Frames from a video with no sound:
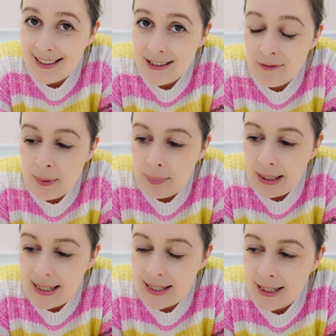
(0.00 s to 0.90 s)
So I've been
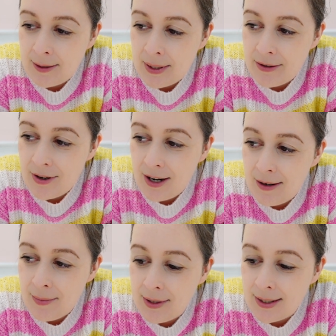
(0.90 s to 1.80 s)
blasting a bit of
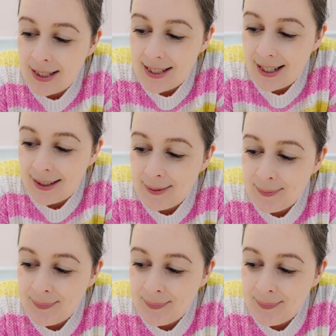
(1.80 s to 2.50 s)
Harmonious out.